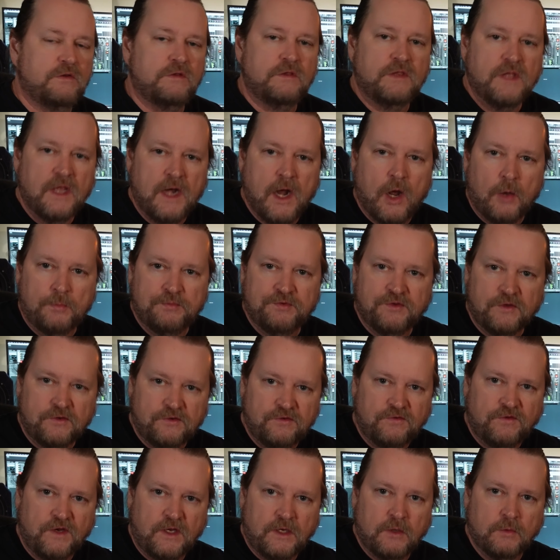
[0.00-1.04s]
that helps
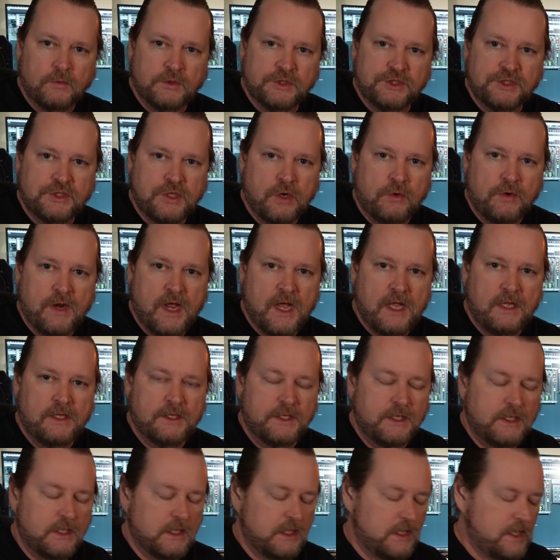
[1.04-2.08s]
distinguish
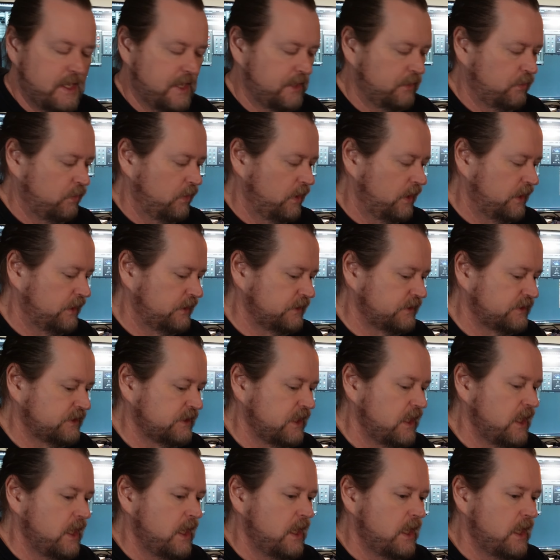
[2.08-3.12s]
tonality in a lot of ways.